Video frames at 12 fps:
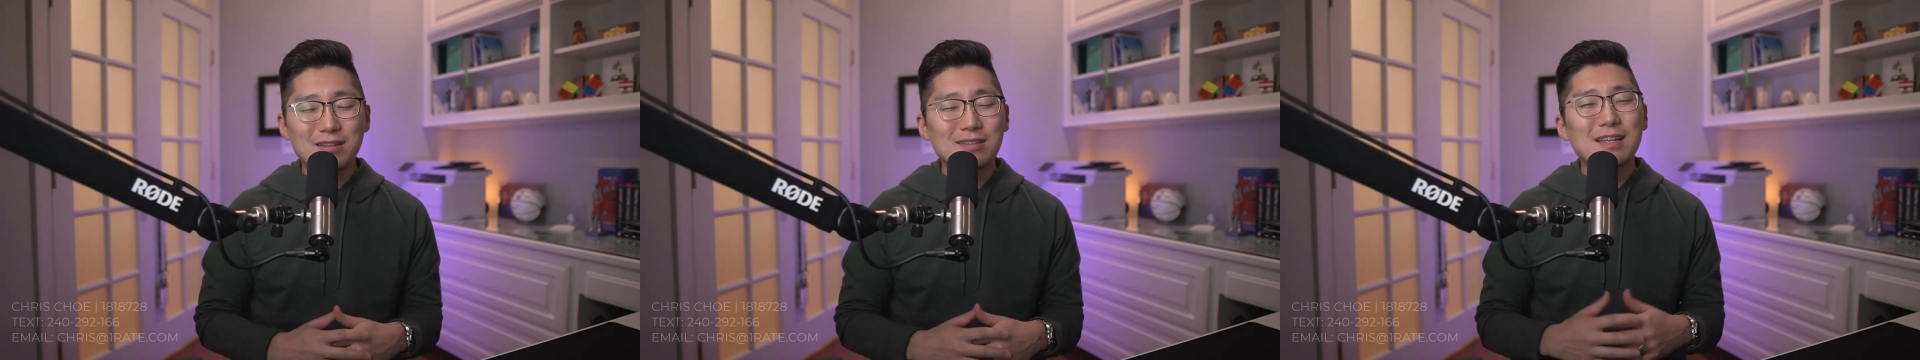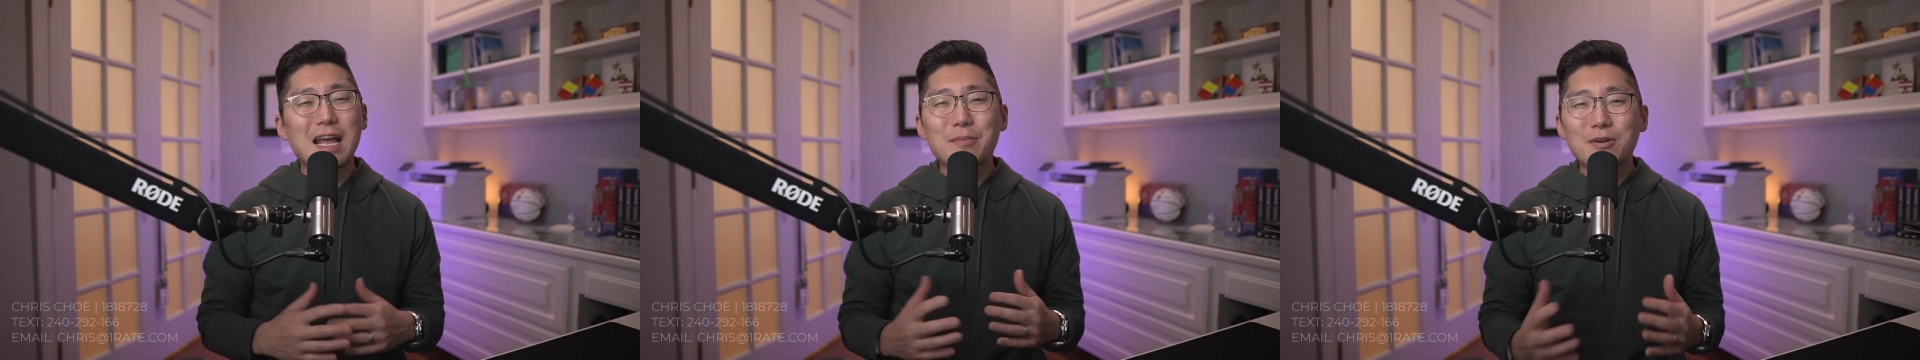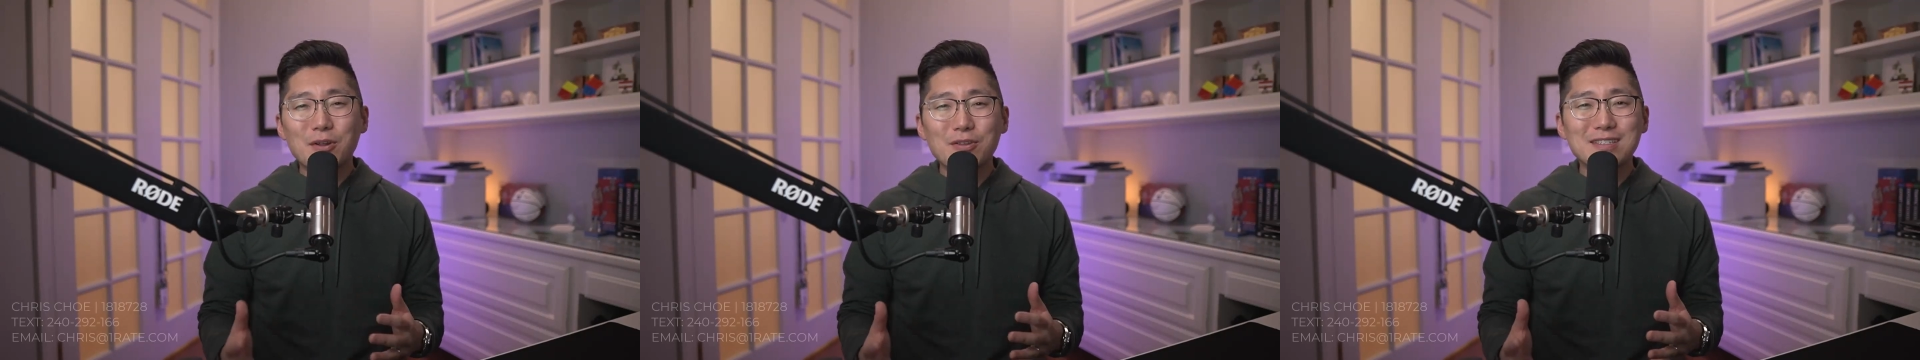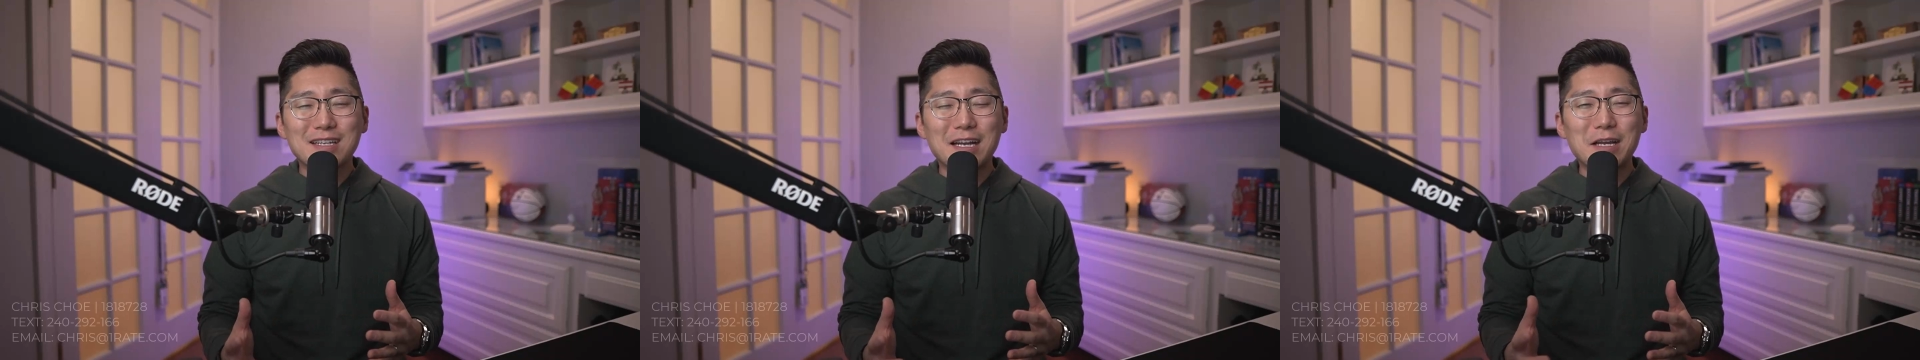It doesn't happen all
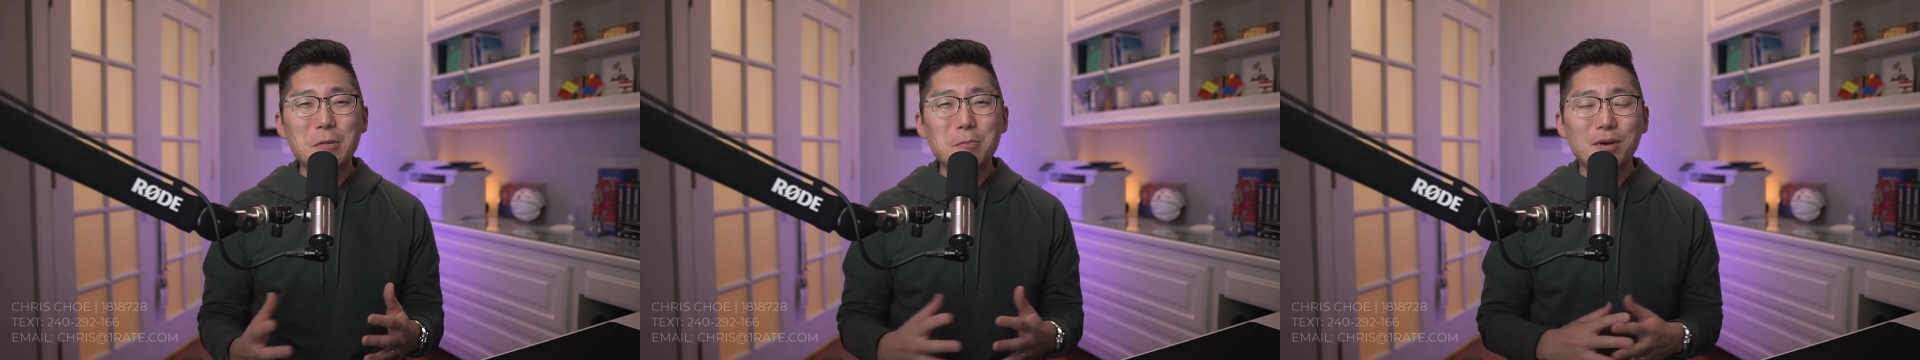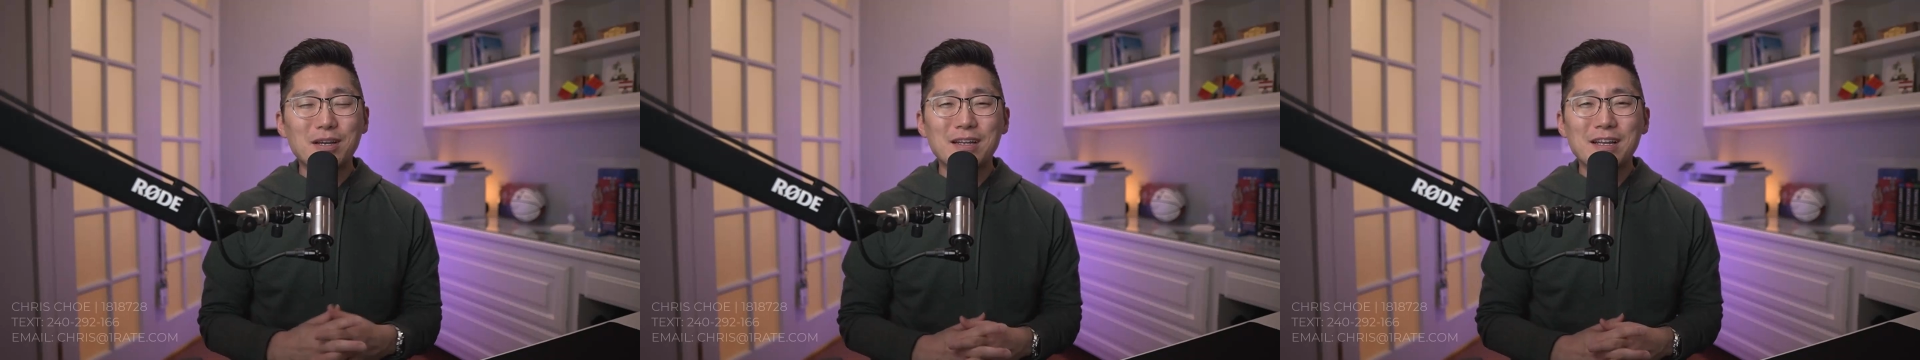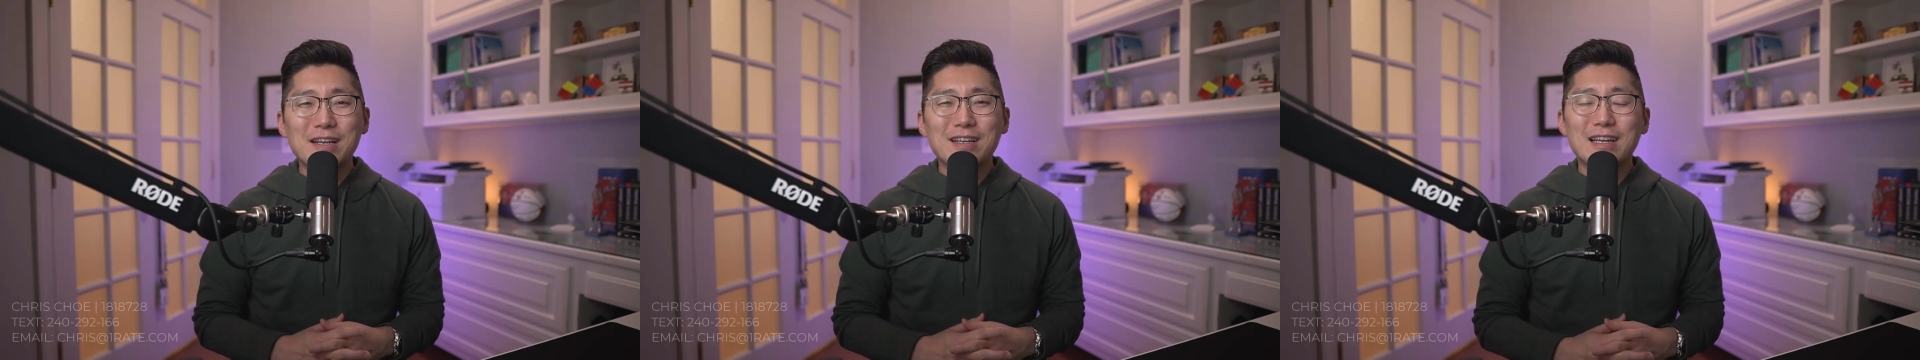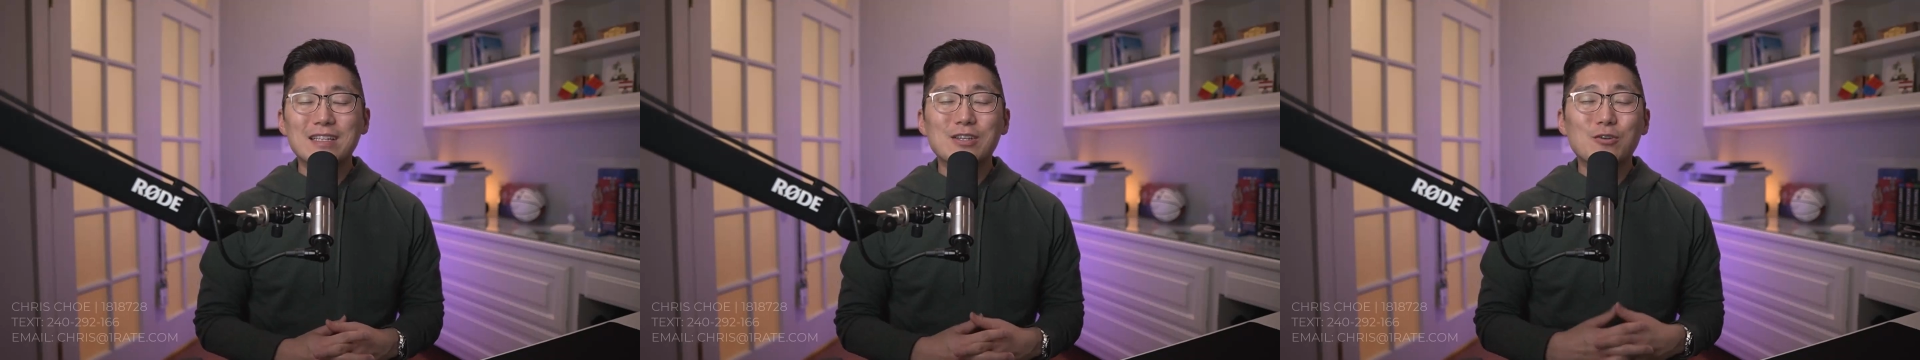the time, but
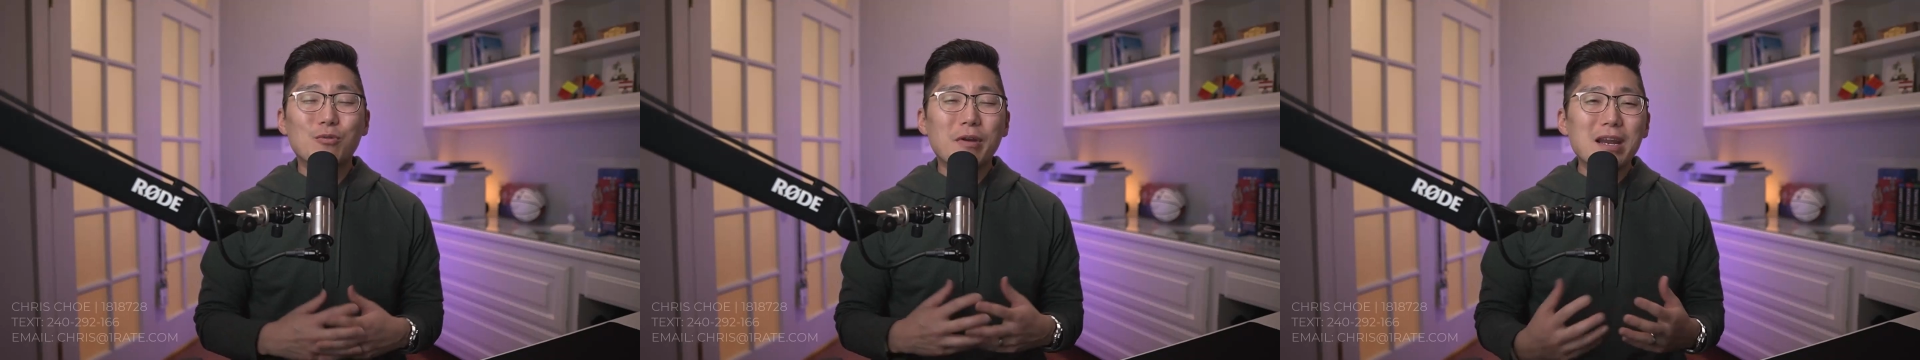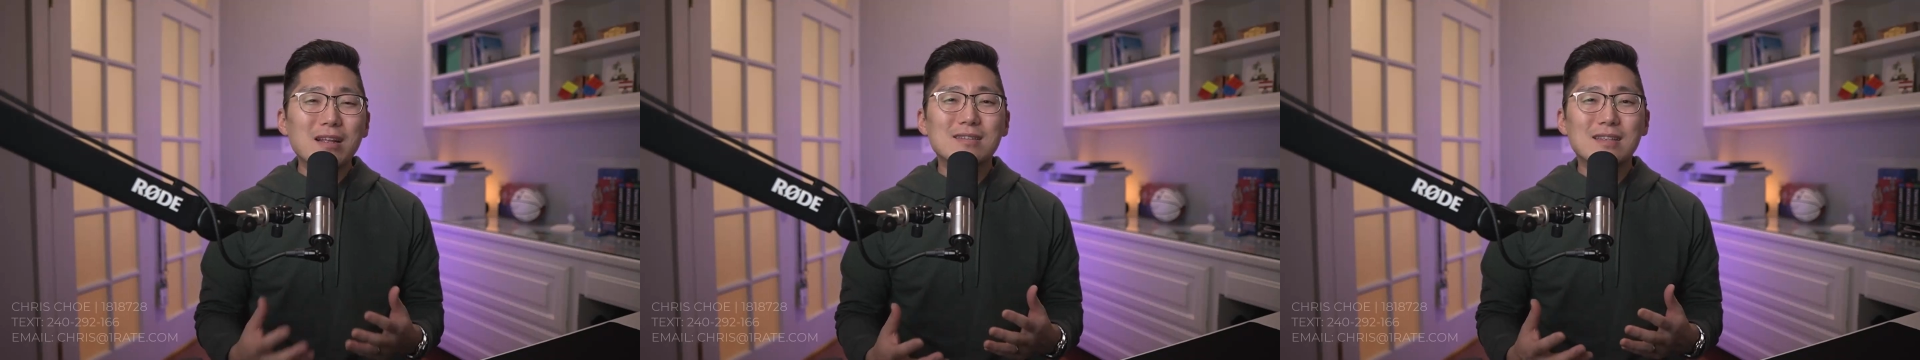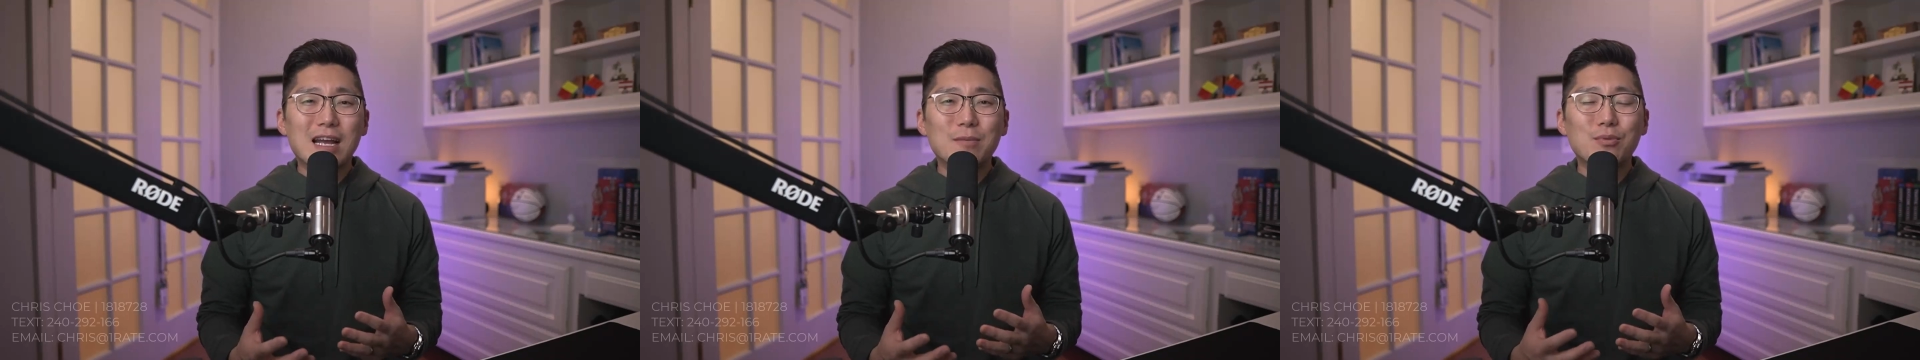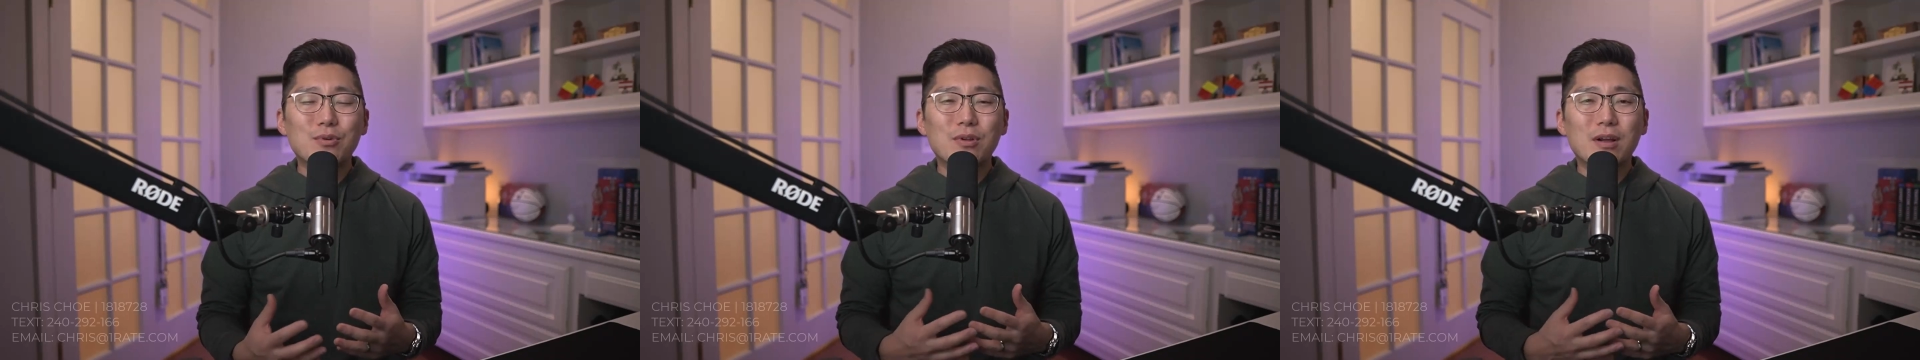it's a great
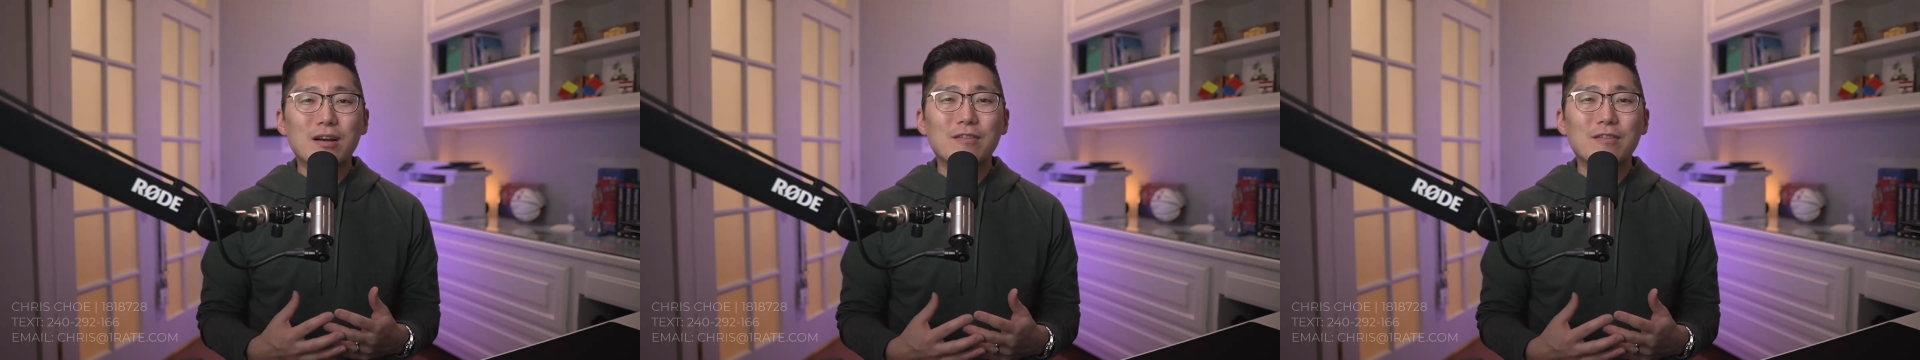example